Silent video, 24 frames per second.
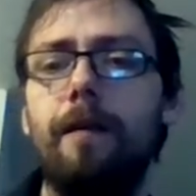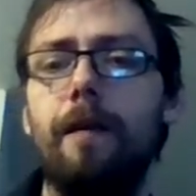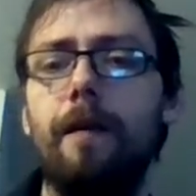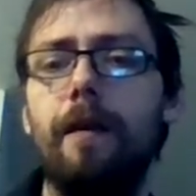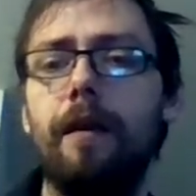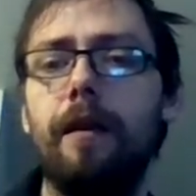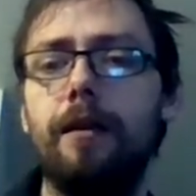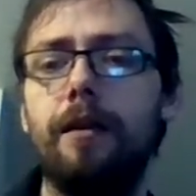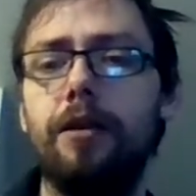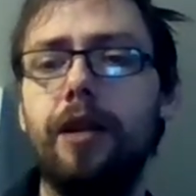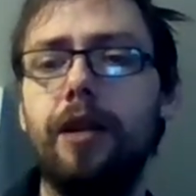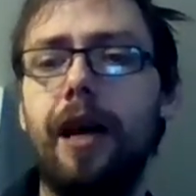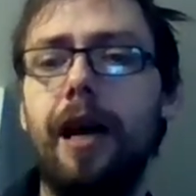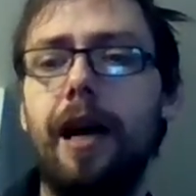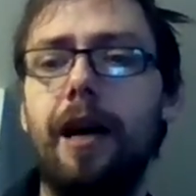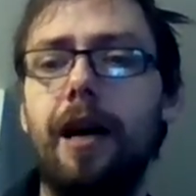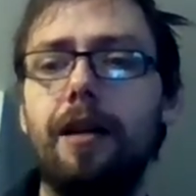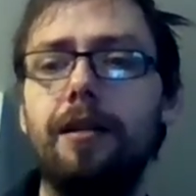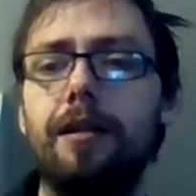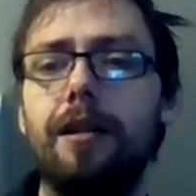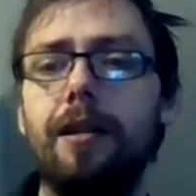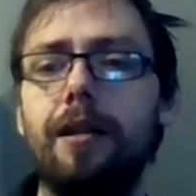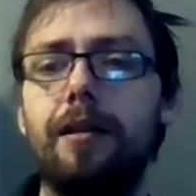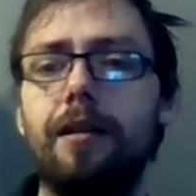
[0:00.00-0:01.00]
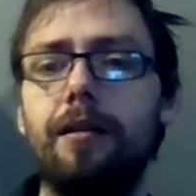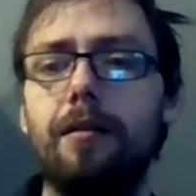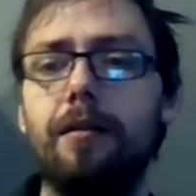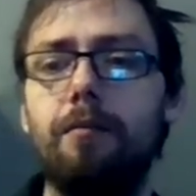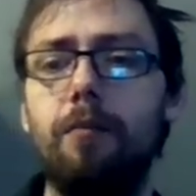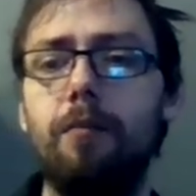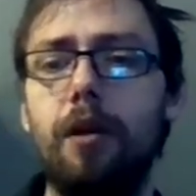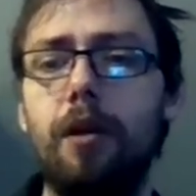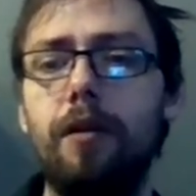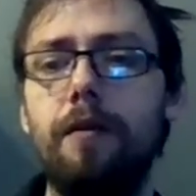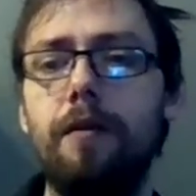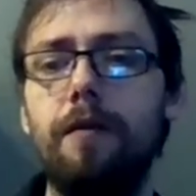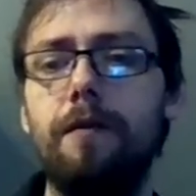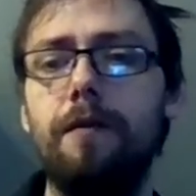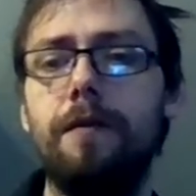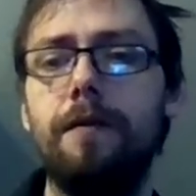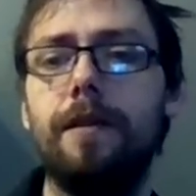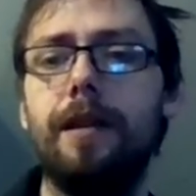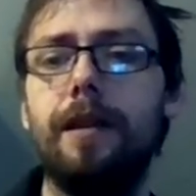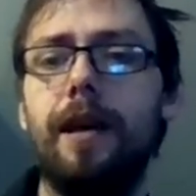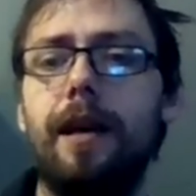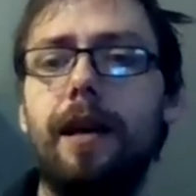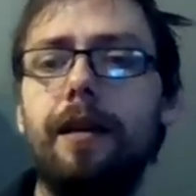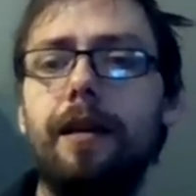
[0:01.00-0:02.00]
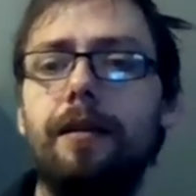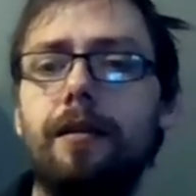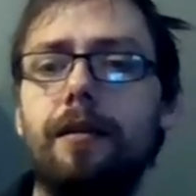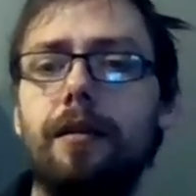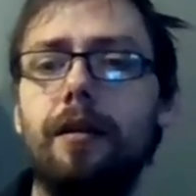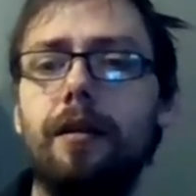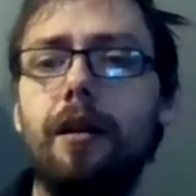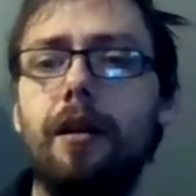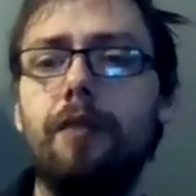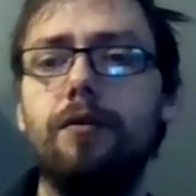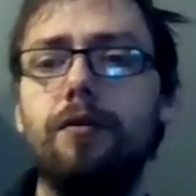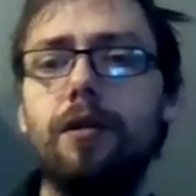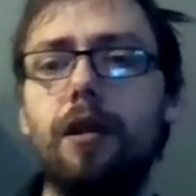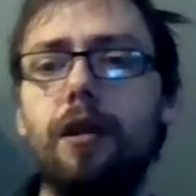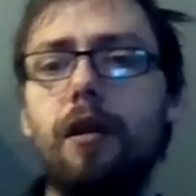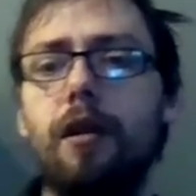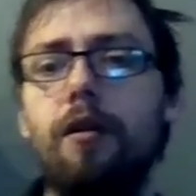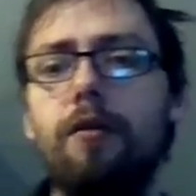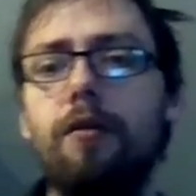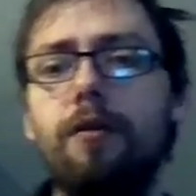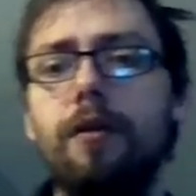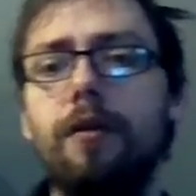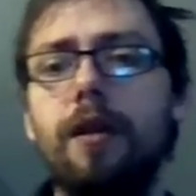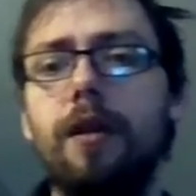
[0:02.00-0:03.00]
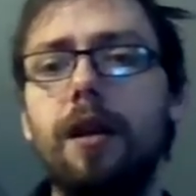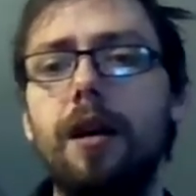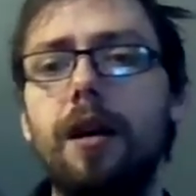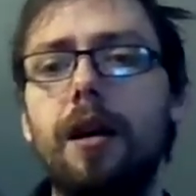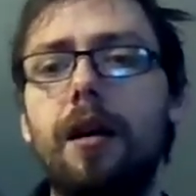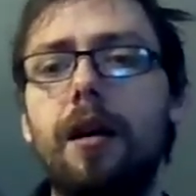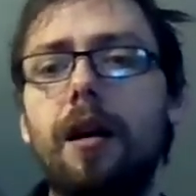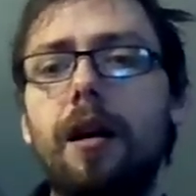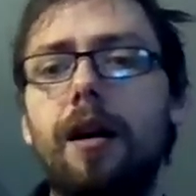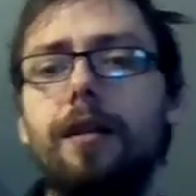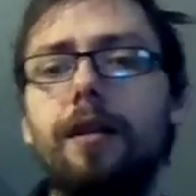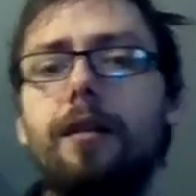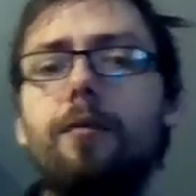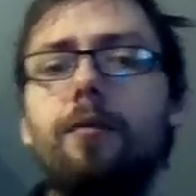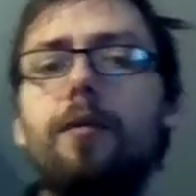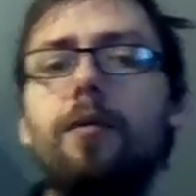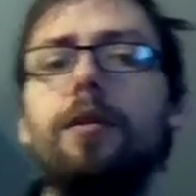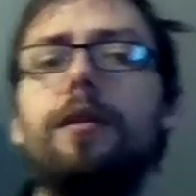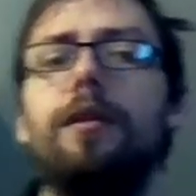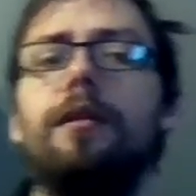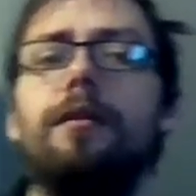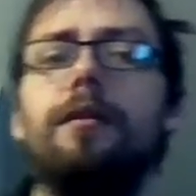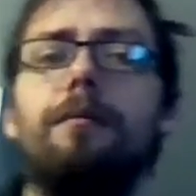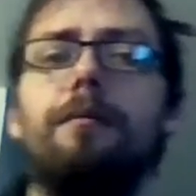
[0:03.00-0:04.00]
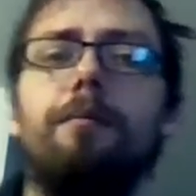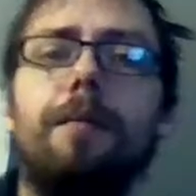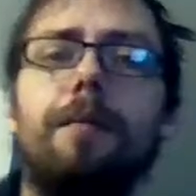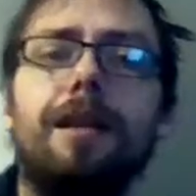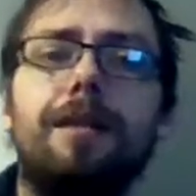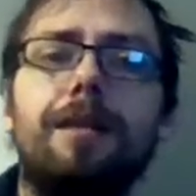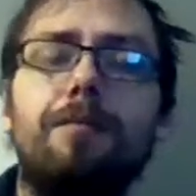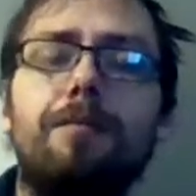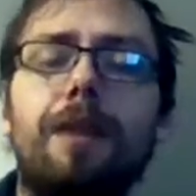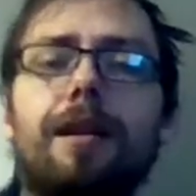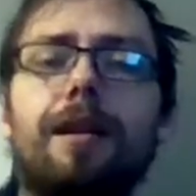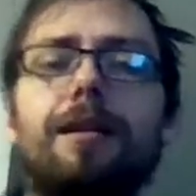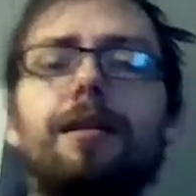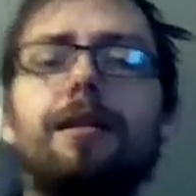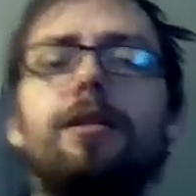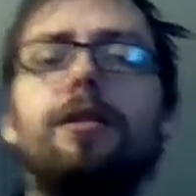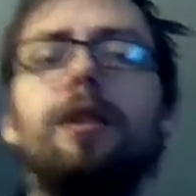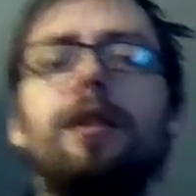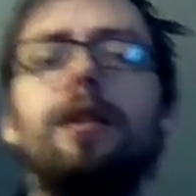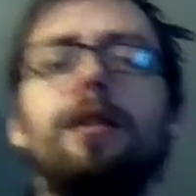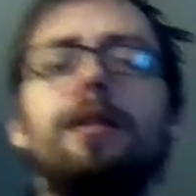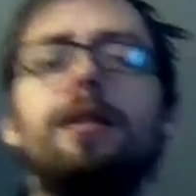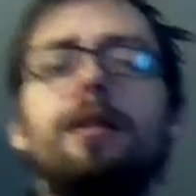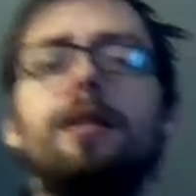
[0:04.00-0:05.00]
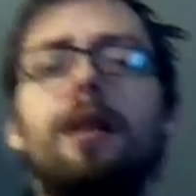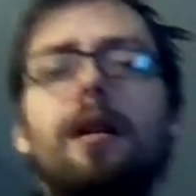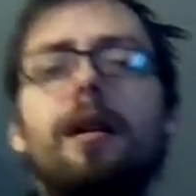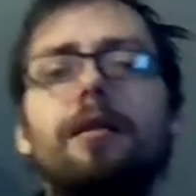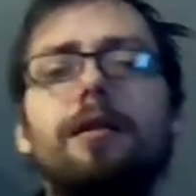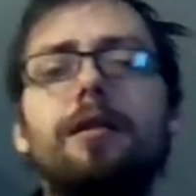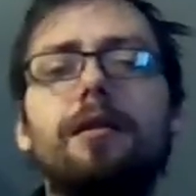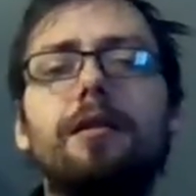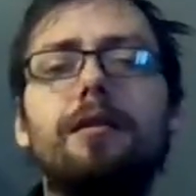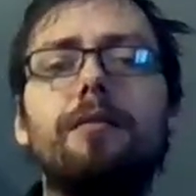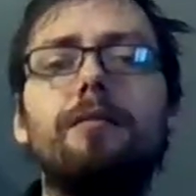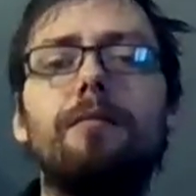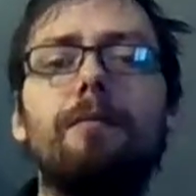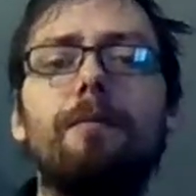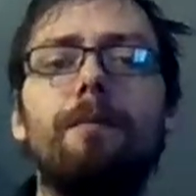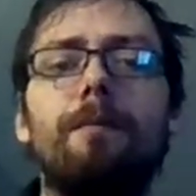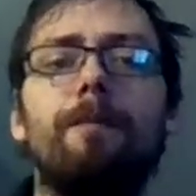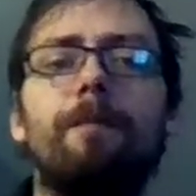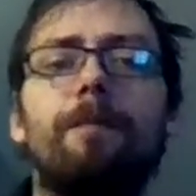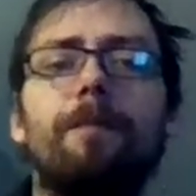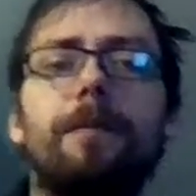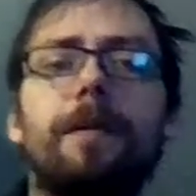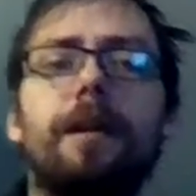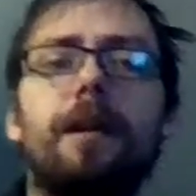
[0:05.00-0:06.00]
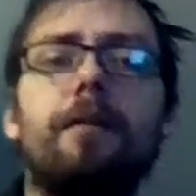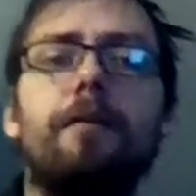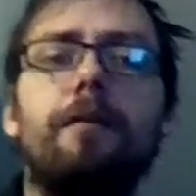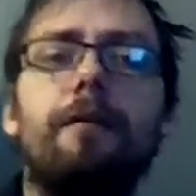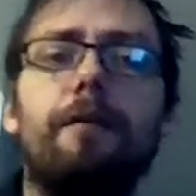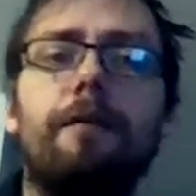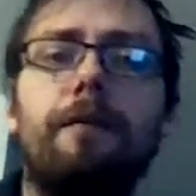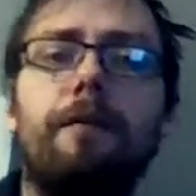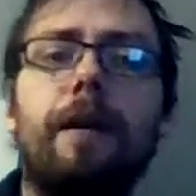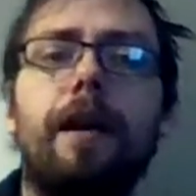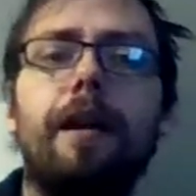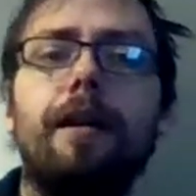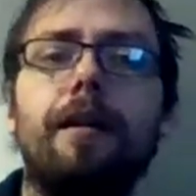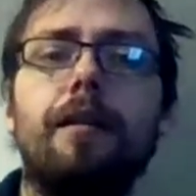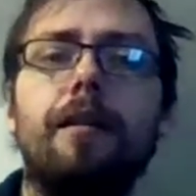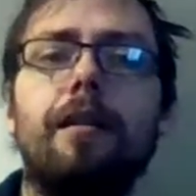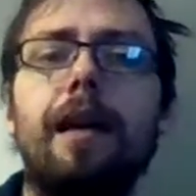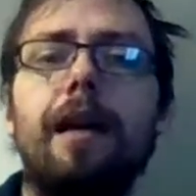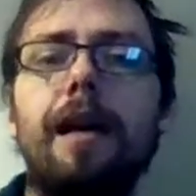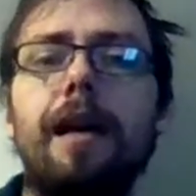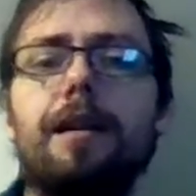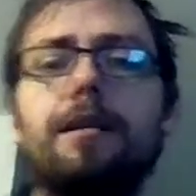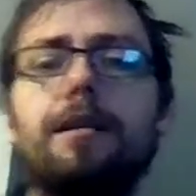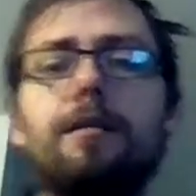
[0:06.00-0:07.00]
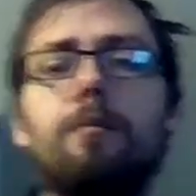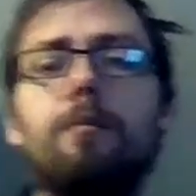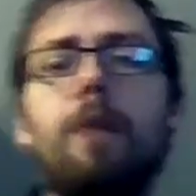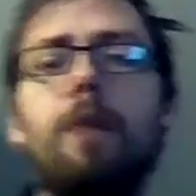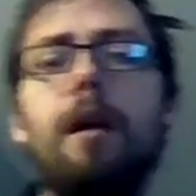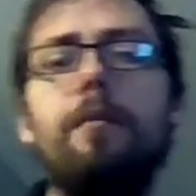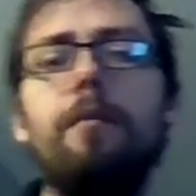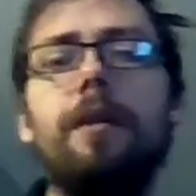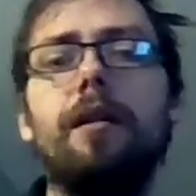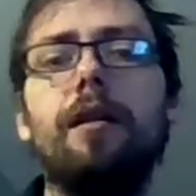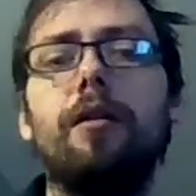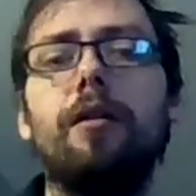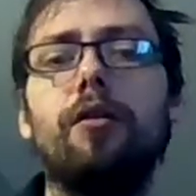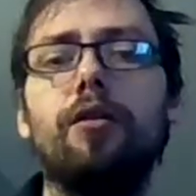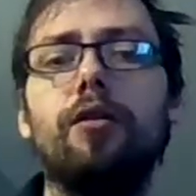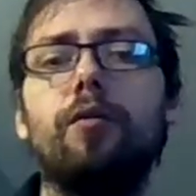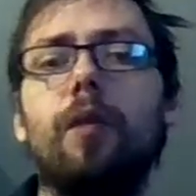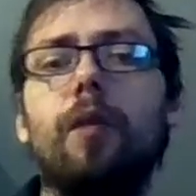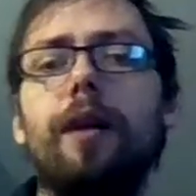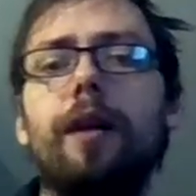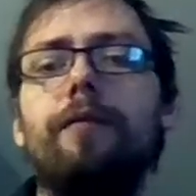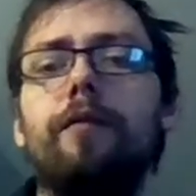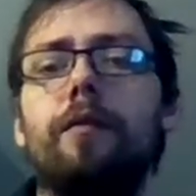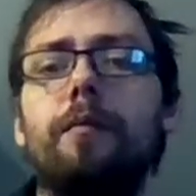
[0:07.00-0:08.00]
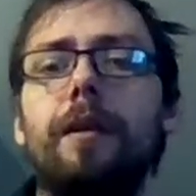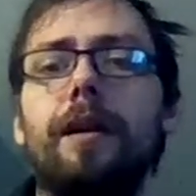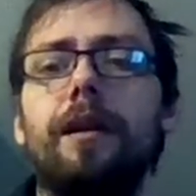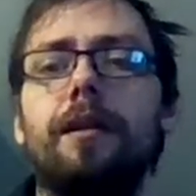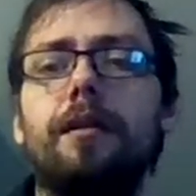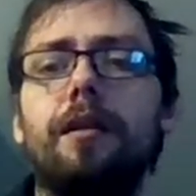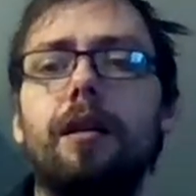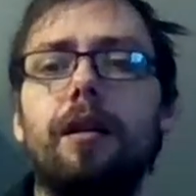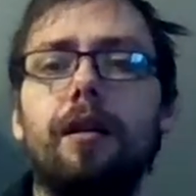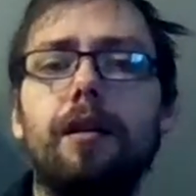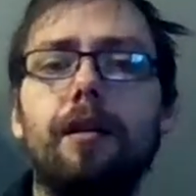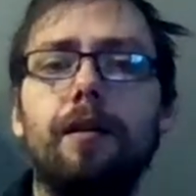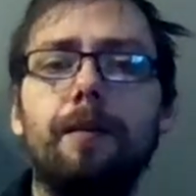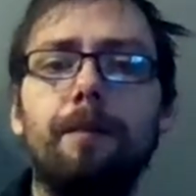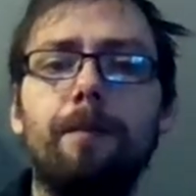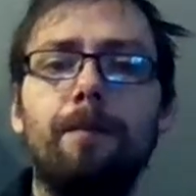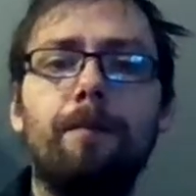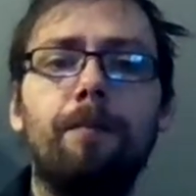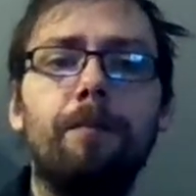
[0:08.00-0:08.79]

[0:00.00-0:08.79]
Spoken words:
the chat as it moves and goes along. I don't want to miss messages. I just think that might be a good way for me to